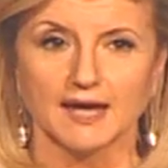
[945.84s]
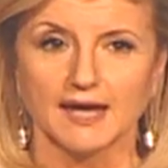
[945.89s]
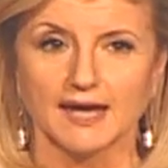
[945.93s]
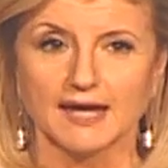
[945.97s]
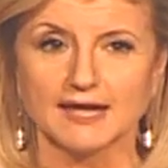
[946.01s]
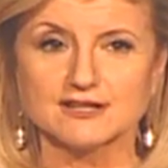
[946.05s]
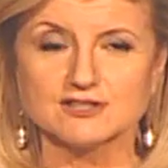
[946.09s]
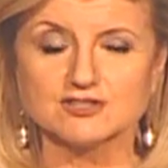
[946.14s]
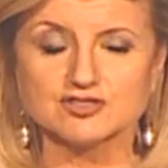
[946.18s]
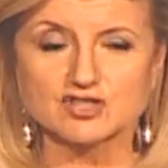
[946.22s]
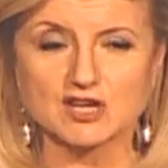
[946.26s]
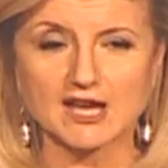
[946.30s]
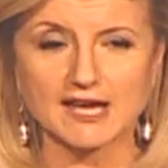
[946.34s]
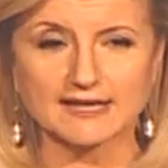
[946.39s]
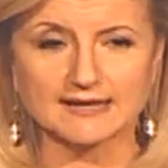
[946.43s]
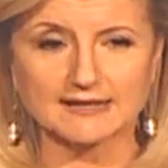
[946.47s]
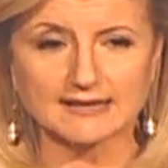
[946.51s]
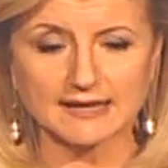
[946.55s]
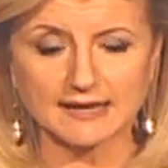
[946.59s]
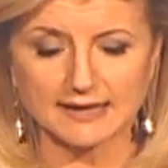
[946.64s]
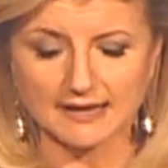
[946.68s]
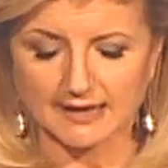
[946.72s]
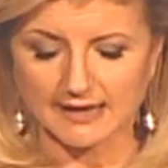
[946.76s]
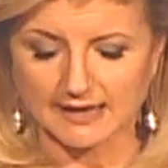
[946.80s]
and
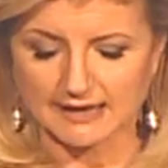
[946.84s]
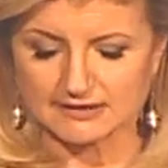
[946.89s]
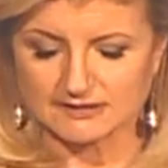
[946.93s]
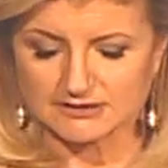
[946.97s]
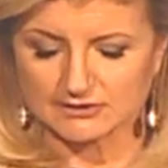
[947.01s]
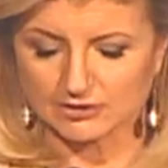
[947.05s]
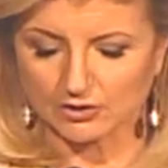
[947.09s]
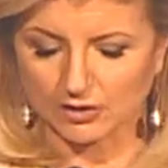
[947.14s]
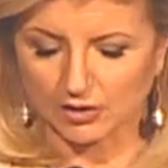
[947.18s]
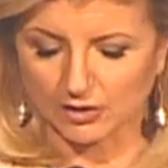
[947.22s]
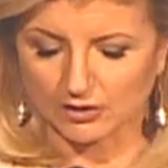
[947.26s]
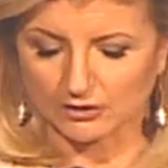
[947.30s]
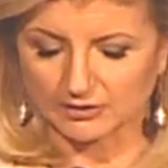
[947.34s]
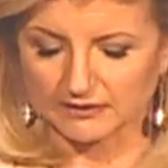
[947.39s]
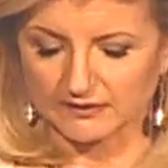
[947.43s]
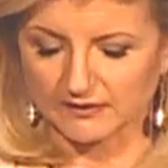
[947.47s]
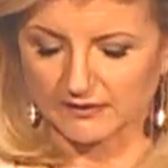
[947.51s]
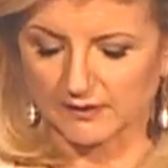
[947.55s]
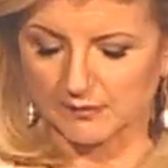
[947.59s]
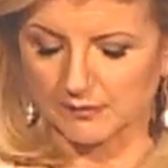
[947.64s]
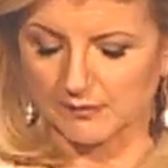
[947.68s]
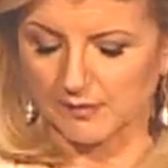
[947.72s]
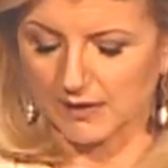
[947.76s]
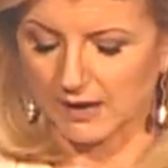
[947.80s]
gently escort
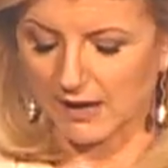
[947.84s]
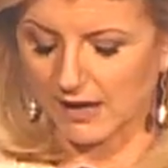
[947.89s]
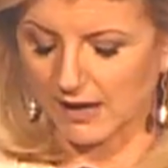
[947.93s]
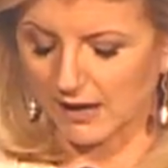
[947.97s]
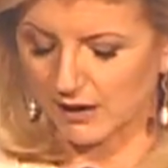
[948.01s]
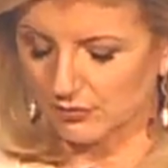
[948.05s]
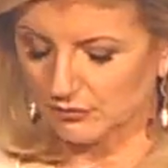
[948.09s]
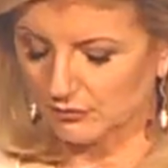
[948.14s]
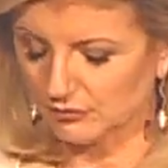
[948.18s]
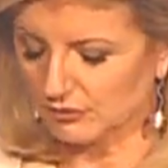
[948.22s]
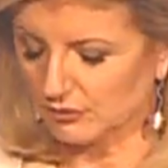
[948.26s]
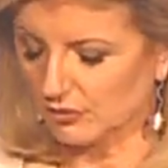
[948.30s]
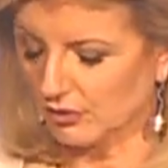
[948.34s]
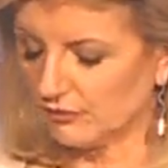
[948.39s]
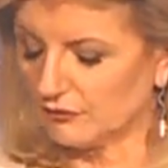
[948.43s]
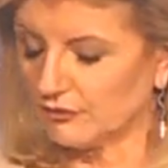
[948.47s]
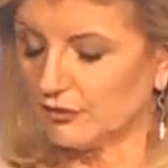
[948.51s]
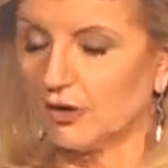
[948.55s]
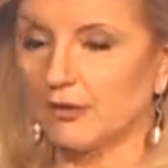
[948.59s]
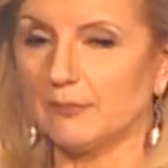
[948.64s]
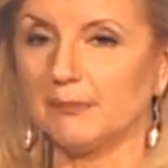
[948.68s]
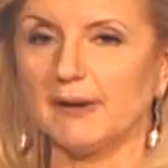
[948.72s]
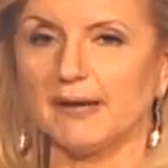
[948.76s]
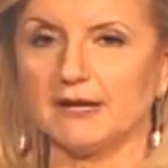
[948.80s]
them out of
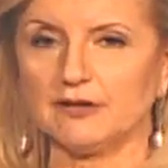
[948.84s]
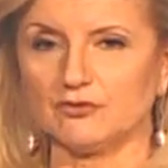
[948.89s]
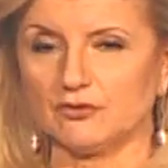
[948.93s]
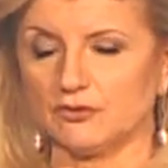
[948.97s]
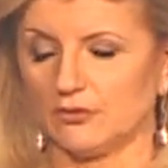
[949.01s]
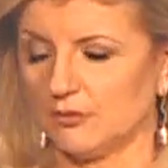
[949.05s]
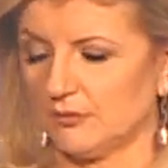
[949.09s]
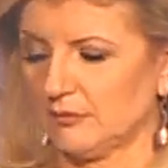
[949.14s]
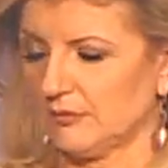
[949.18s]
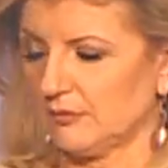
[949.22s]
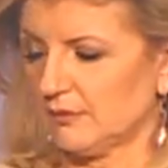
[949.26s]
your bedroom.